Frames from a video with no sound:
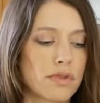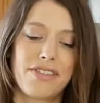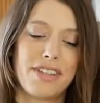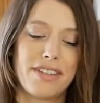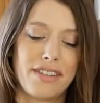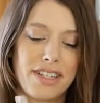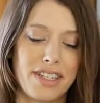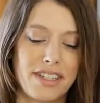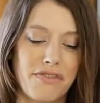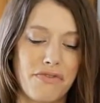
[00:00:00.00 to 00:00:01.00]
be delicious,
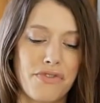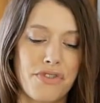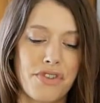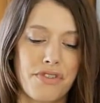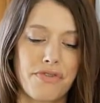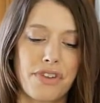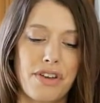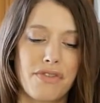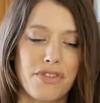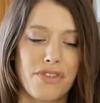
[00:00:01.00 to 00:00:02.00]
and full of
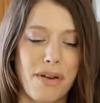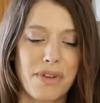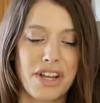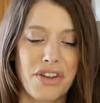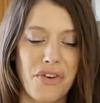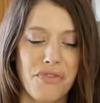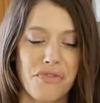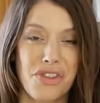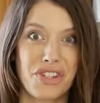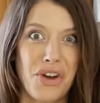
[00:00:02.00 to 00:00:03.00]
flavor. I'm gonna go for
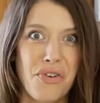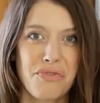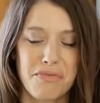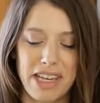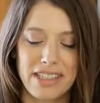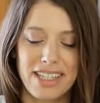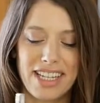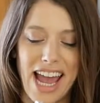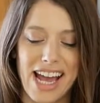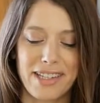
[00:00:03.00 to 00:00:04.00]
the tofu base since it
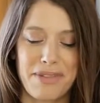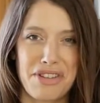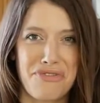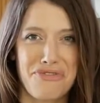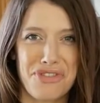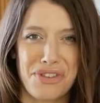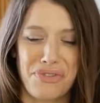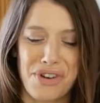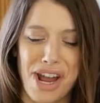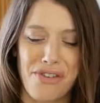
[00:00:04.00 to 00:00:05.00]
has been in the fridge for
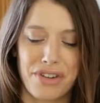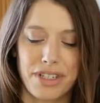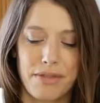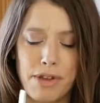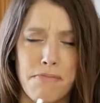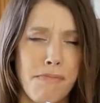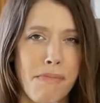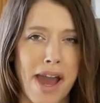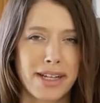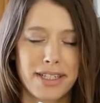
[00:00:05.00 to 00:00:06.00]
an hour and it's gonna be
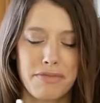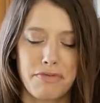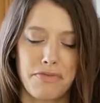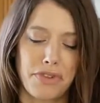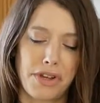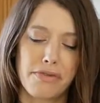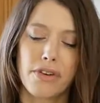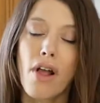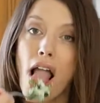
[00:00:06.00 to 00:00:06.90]
maximum flavor.